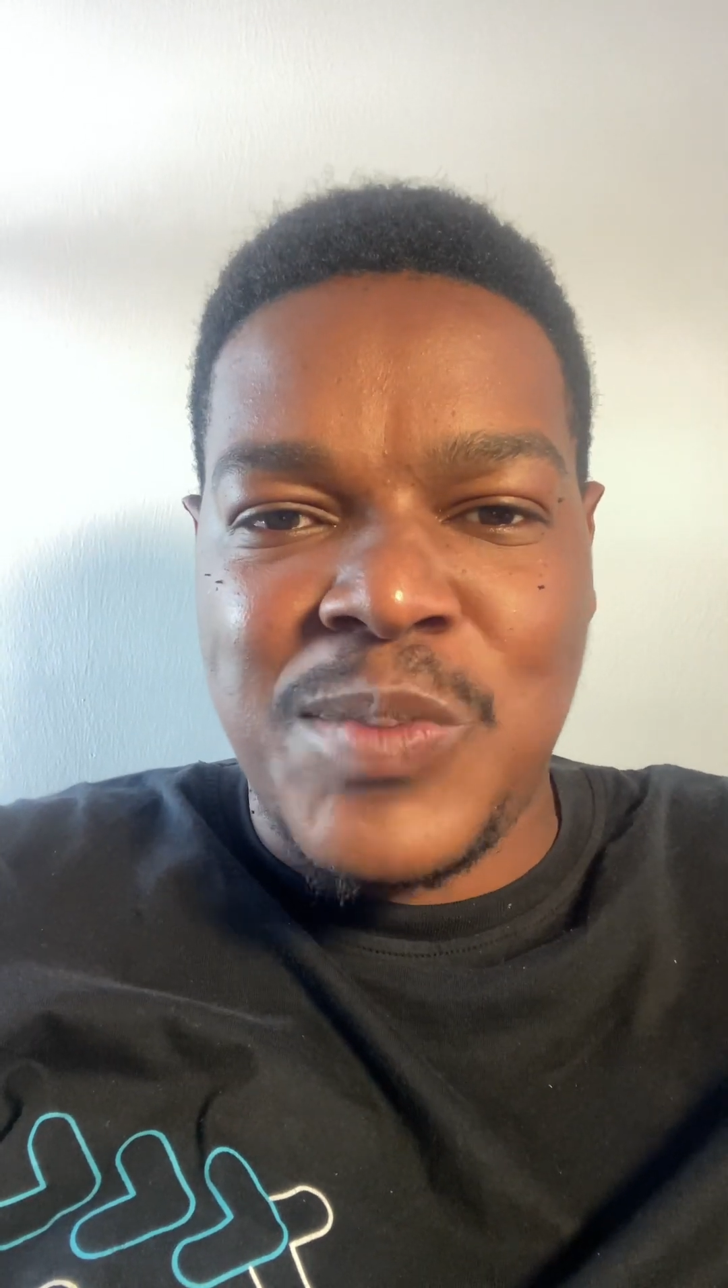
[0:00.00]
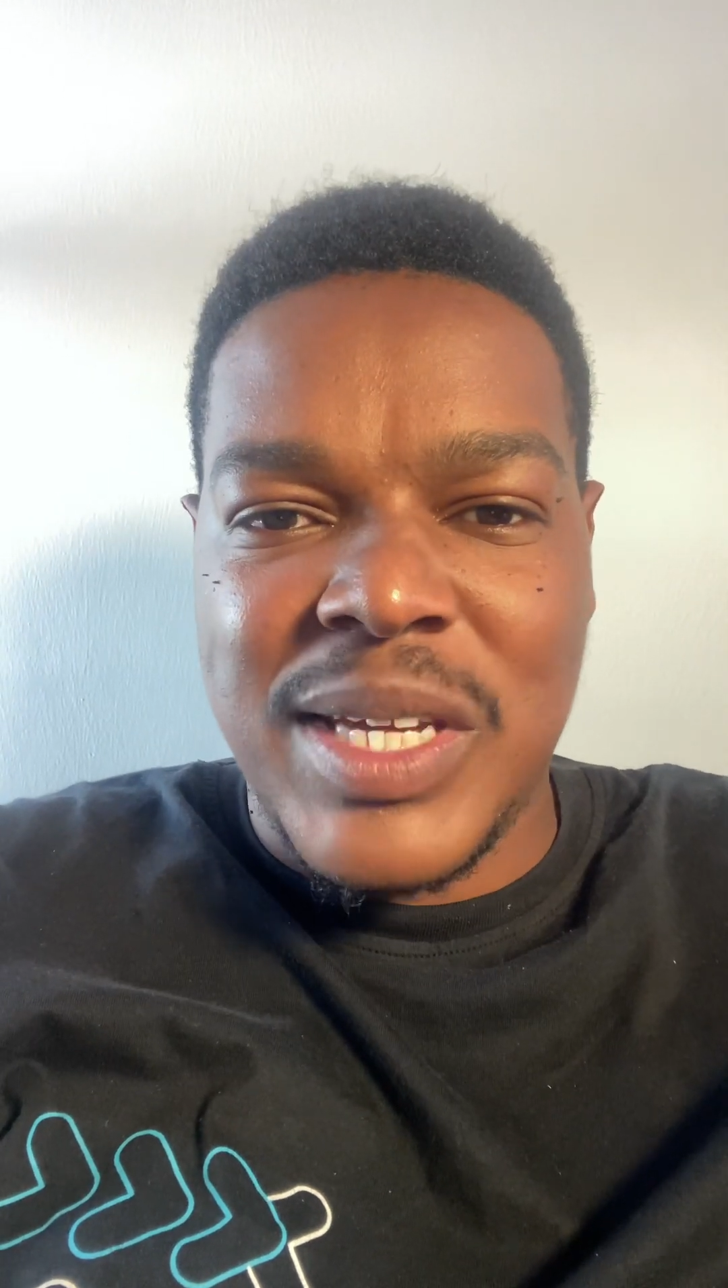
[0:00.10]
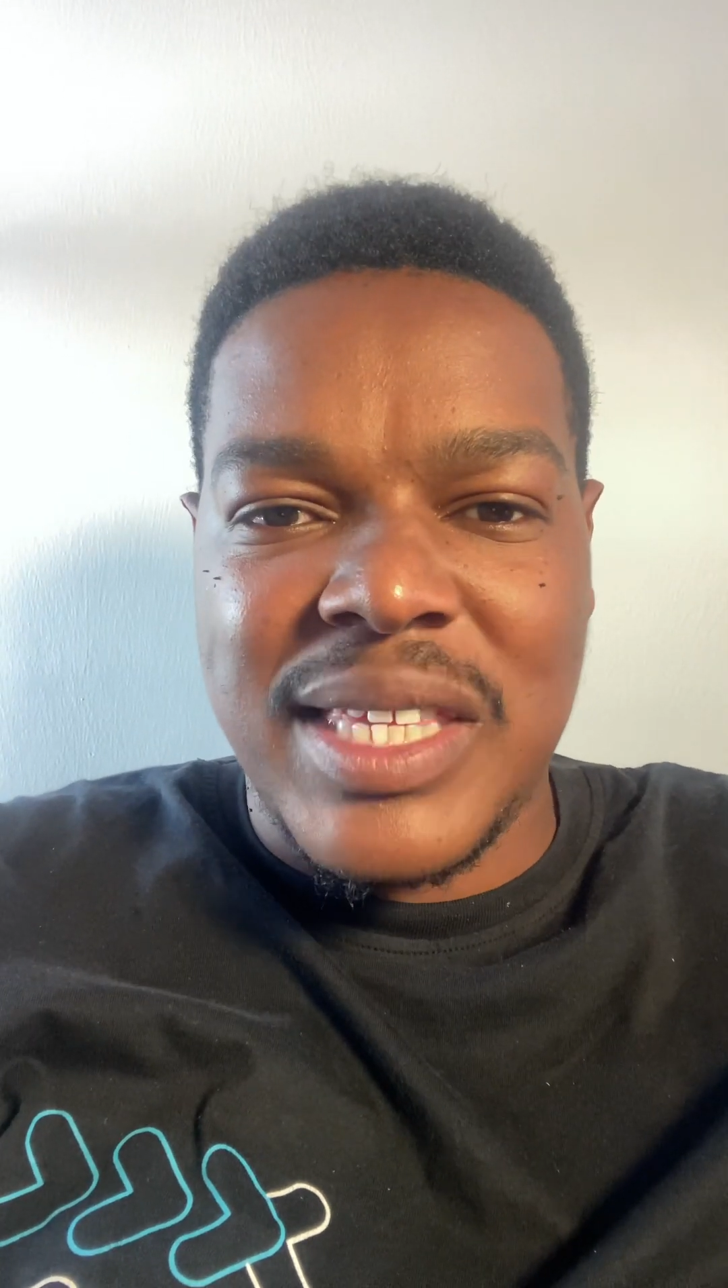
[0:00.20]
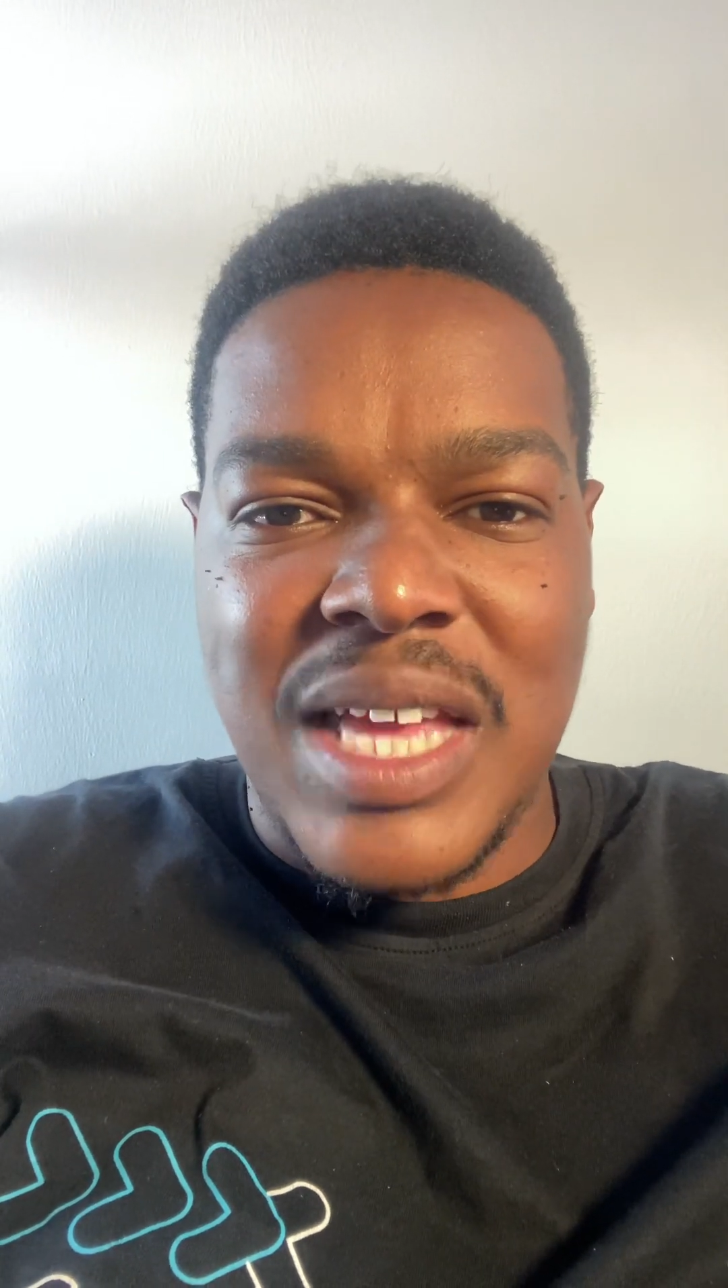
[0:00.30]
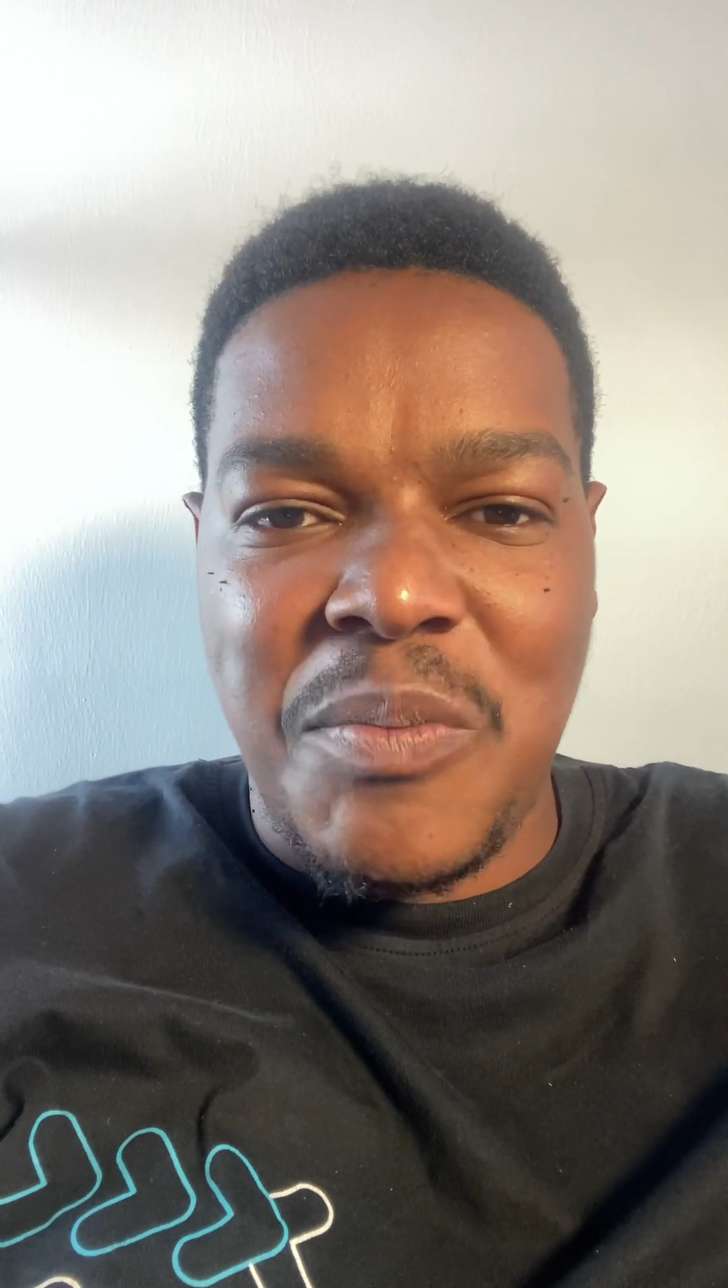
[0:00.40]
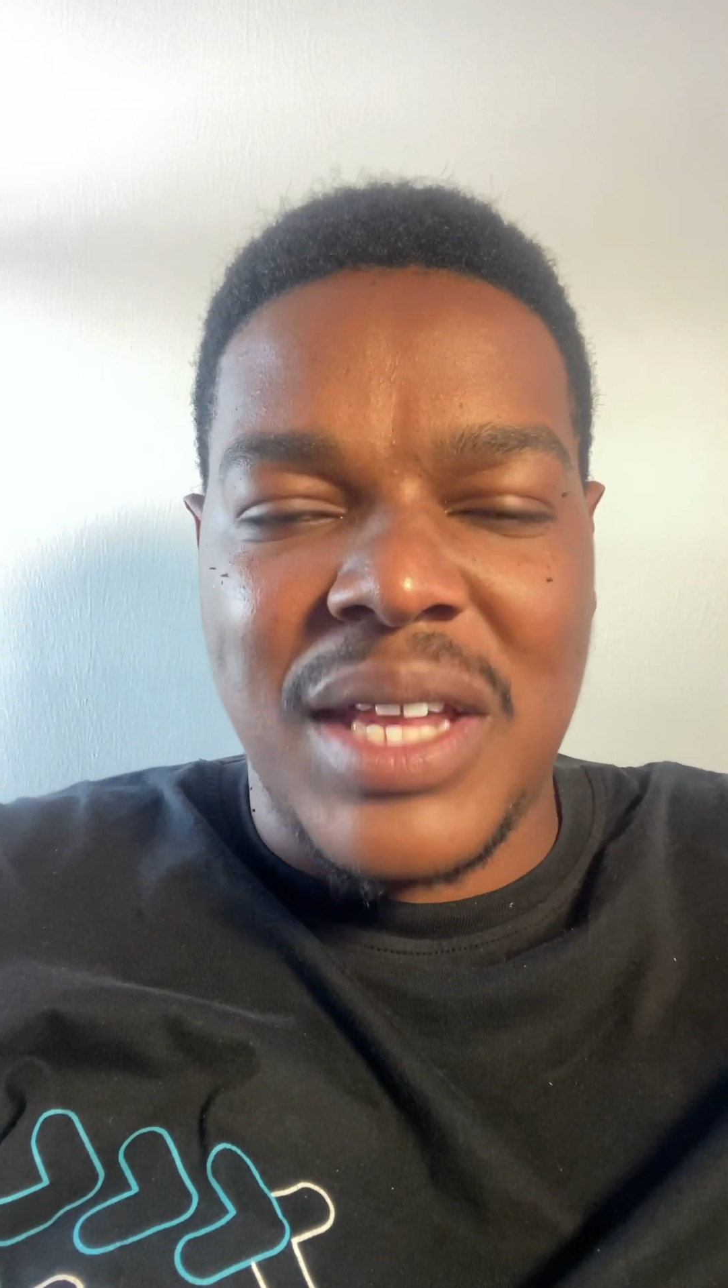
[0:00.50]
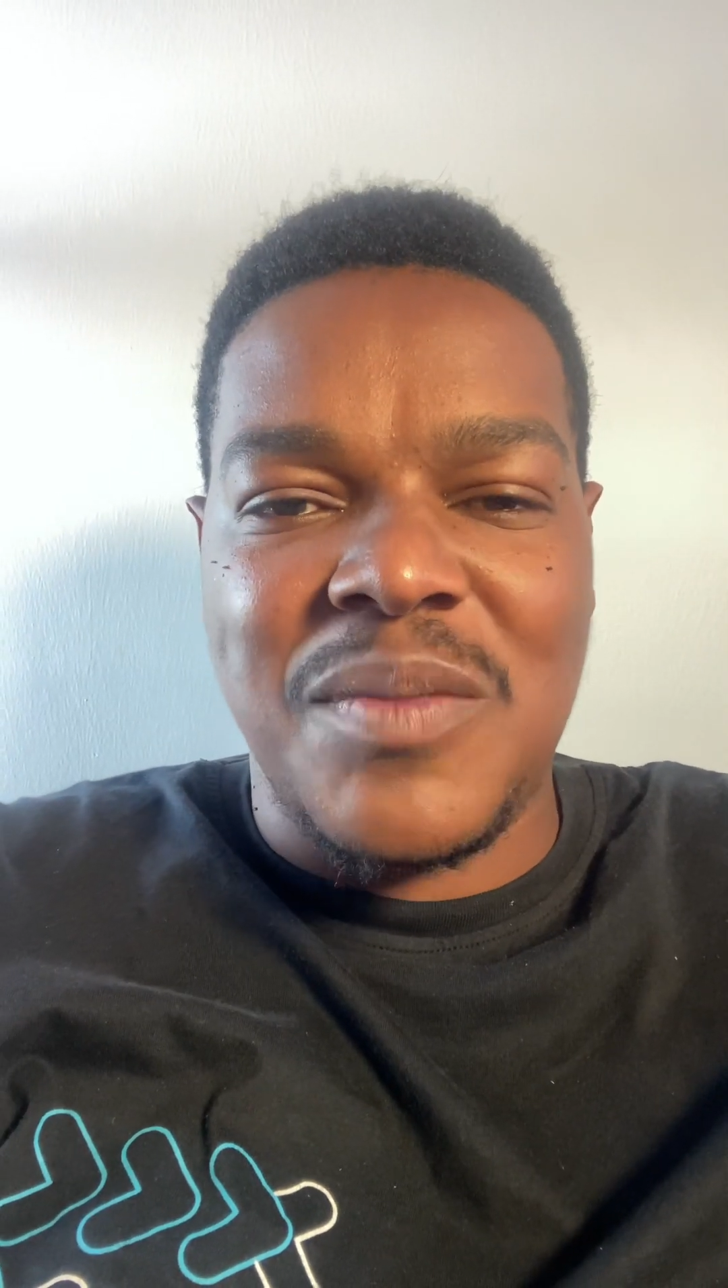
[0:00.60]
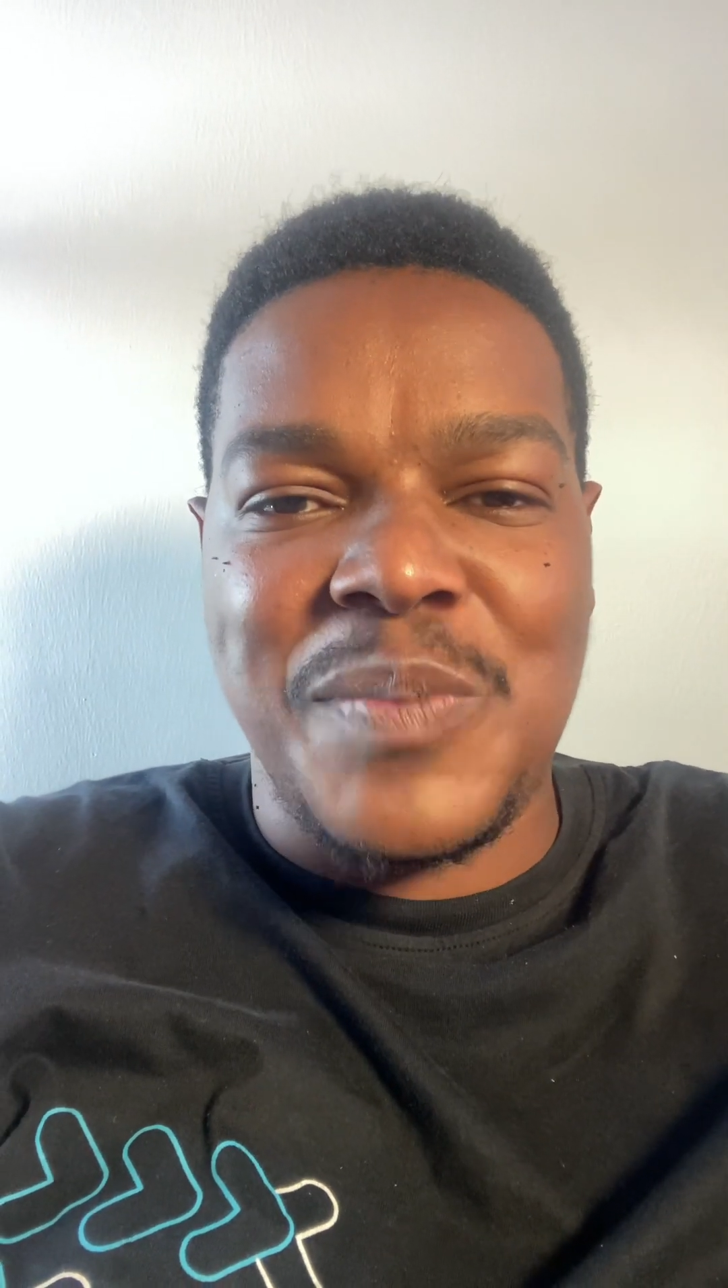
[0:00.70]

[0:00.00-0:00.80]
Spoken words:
picked up in